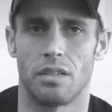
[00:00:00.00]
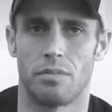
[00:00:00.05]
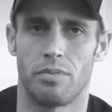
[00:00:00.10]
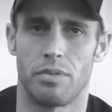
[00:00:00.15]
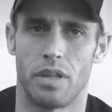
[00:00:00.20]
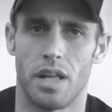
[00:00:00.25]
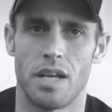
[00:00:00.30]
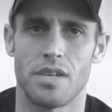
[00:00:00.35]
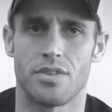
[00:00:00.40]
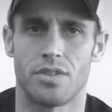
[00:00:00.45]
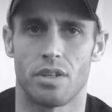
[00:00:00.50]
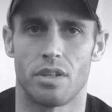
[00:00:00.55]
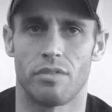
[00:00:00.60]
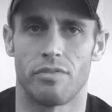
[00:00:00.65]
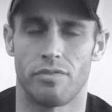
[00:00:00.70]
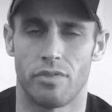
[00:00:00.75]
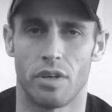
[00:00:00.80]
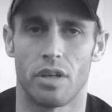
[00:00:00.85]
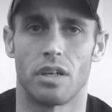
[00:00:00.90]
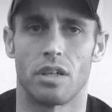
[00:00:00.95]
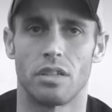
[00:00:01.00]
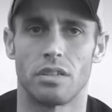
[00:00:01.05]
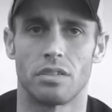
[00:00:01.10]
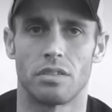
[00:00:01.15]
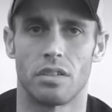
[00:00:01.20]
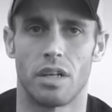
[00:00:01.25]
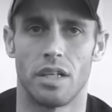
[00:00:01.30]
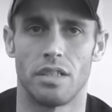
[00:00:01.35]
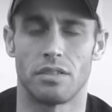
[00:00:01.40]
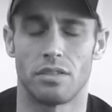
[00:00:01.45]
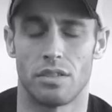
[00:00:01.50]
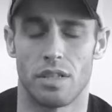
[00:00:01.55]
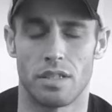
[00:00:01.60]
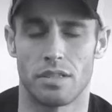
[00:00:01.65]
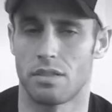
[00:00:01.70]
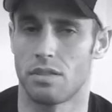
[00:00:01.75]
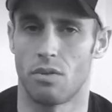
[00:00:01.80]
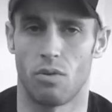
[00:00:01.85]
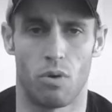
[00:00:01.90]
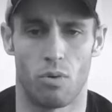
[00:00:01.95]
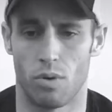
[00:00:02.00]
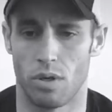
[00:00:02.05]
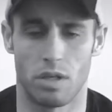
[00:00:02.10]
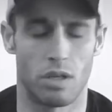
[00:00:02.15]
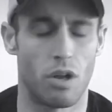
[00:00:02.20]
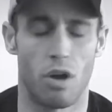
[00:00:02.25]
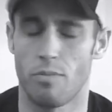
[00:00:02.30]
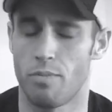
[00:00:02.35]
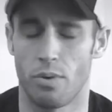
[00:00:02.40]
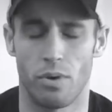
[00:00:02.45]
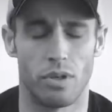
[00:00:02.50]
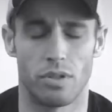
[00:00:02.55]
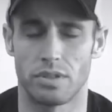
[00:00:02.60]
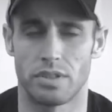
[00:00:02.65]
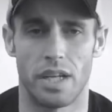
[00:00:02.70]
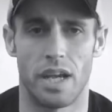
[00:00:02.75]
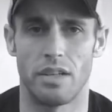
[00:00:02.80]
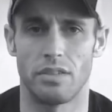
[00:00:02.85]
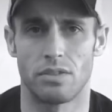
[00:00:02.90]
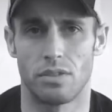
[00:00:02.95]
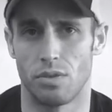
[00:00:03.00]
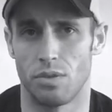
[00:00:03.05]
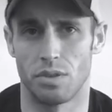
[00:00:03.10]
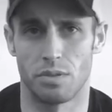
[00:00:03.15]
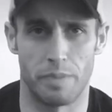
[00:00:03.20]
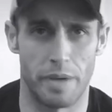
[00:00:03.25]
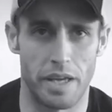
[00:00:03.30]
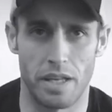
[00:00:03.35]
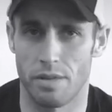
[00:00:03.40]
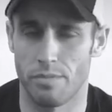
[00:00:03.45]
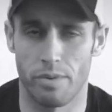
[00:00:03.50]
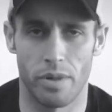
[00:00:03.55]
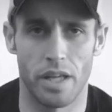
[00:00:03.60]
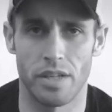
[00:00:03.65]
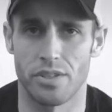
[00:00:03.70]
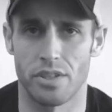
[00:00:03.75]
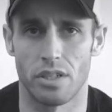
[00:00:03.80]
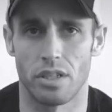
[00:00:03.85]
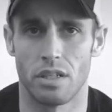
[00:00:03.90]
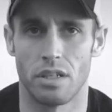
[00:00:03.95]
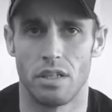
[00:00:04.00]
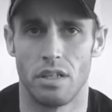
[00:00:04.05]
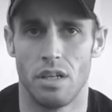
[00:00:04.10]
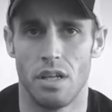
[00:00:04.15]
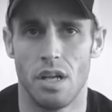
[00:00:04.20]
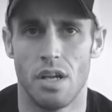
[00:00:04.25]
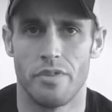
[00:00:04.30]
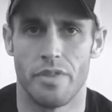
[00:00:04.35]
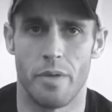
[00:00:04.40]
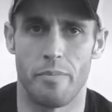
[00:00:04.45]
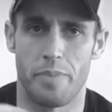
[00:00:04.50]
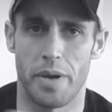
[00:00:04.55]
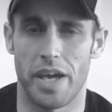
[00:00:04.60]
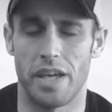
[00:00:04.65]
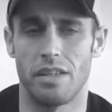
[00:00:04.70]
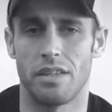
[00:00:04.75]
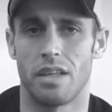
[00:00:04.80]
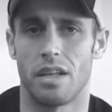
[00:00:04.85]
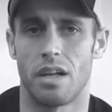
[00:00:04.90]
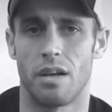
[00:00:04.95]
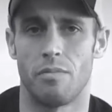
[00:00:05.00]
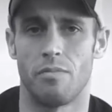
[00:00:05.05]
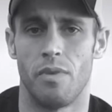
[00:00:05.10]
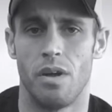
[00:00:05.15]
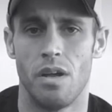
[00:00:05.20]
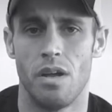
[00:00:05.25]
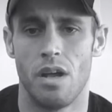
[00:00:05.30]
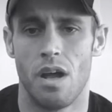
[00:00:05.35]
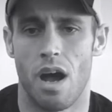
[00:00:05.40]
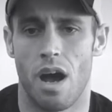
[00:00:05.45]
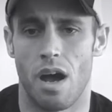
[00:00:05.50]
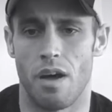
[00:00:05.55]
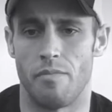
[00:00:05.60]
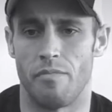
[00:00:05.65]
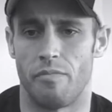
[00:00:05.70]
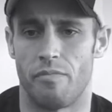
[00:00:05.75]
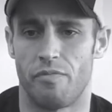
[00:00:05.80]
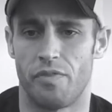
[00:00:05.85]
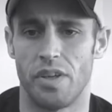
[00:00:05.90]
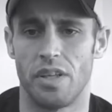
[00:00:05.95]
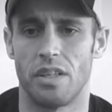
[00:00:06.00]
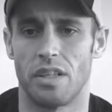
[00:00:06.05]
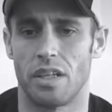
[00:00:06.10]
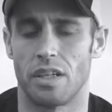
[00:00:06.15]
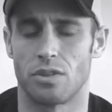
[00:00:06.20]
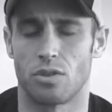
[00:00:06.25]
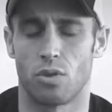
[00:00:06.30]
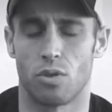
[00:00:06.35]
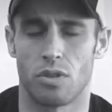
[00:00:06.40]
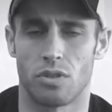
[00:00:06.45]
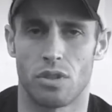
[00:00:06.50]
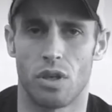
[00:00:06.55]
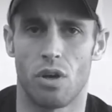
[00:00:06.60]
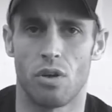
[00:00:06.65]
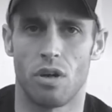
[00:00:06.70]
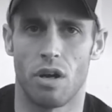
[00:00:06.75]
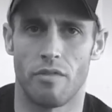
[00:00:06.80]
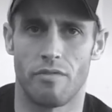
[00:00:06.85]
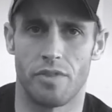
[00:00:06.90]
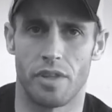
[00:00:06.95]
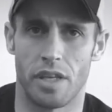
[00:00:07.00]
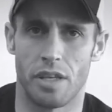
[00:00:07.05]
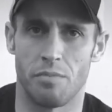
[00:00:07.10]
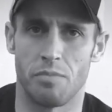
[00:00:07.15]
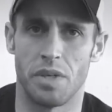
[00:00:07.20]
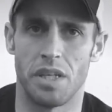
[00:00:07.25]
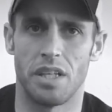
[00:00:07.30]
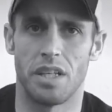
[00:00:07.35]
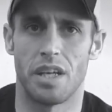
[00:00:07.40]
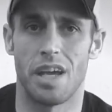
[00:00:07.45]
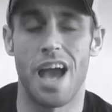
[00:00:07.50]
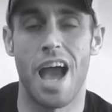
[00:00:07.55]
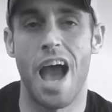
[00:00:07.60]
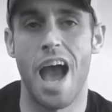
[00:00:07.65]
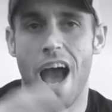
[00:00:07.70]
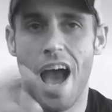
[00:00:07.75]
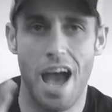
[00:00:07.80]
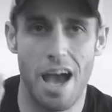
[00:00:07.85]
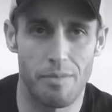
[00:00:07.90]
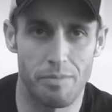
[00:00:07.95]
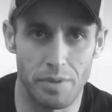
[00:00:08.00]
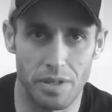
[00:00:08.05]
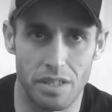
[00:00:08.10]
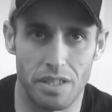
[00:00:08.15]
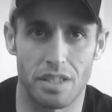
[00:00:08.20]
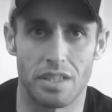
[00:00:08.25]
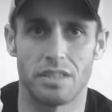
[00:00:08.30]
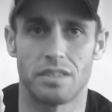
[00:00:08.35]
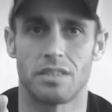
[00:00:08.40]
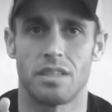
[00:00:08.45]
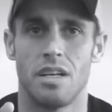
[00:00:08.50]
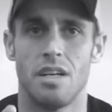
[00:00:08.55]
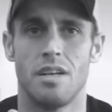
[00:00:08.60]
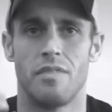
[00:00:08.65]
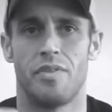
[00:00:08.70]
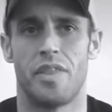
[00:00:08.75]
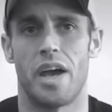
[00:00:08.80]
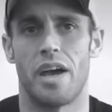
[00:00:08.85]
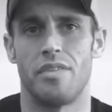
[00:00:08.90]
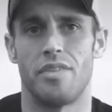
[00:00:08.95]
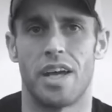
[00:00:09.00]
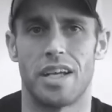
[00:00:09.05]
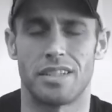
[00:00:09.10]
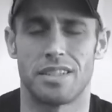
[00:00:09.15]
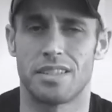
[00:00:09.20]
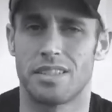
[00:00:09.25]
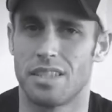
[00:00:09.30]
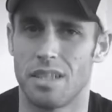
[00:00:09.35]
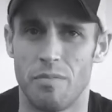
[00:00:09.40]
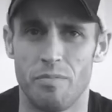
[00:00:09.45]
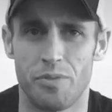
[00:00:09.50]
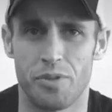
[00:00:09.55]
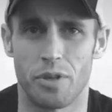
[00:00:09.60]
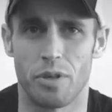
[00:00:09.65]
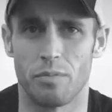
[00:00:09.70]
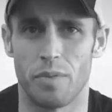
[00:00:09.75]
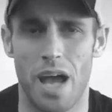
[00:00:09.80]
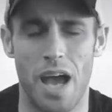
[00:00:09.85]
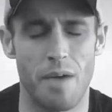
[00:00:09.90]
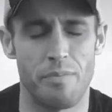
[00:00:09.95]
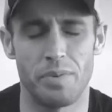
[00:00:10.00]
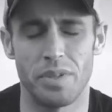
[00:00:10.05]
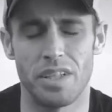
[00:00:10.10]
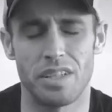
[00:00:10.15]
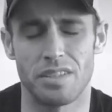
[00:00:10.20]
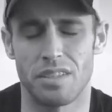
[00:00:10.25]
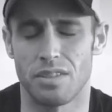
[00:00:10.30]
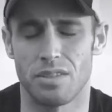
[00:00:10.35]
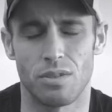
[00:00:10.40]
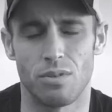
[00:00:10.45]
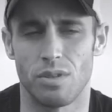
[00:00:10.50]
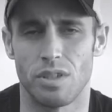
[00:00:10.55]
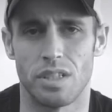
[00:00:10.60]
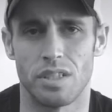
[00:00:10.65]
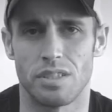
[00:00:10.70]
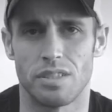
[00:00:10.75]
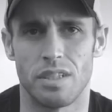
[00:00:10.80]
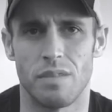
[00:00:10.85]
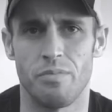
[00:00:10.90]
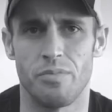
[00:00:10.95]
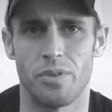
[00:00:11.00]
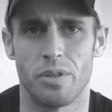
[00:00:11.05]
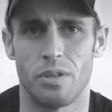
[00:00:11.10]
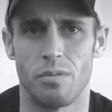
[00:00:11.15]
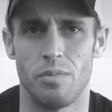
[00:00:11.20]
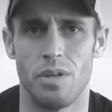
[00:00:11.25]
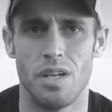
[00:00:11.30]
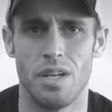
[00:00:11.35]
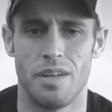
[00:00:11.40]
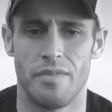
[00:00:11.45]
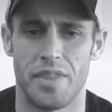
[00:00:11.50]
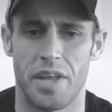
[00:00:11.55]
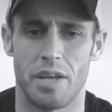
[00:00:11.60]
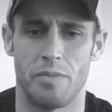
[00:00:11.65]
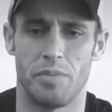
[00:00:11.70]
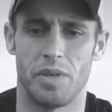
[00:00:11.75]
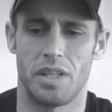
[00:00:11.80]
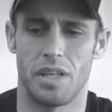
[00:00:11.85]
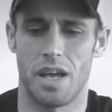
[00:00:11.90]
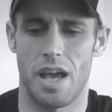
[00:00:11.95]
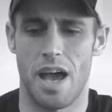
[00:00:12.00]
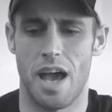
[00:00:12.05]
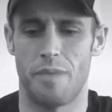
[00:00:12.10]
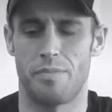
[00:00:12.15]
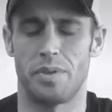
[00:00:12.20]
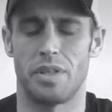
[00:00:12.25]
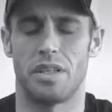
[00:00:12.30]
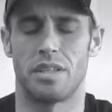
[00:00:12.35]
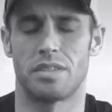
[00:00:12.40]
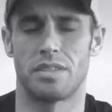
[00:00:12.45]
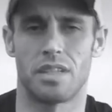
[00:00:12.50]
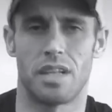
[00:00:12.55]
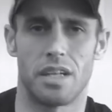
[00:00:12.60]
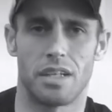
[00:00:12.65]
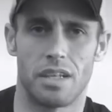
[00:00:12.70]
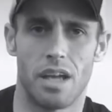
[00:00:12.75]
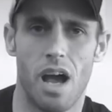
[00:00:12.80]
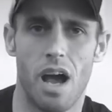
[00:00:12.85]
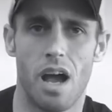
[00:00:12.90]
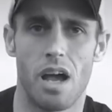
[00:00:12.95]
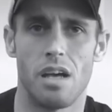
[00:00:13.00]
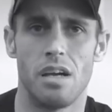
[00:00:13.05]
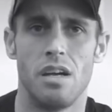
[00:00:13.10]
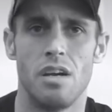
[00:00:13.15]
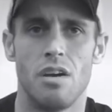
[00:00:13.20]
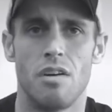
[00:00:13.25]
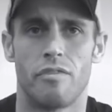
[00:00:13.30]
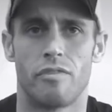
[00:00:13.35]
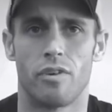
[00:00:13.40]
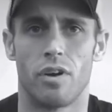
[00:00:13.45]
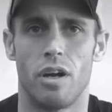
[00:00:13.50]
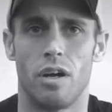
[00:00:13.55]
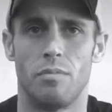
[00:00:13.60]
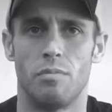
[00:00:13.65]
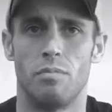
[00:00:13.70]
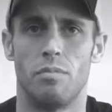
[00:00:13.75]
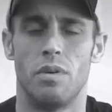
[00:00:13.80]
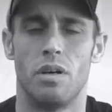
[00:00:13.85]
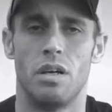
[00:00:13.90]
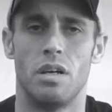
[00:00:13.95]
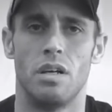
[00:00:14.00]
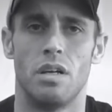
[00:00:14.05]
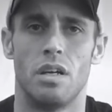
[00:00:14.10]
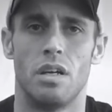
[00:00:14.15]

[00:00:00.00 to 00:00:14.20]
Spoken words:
the pleasure first, right? So that's what it all boils down to, is pain and pleasure. The pain that I'm feeling is a result of the immediate happiness, that symptom. Happiness is only a symptom. That immediate happiness that I got from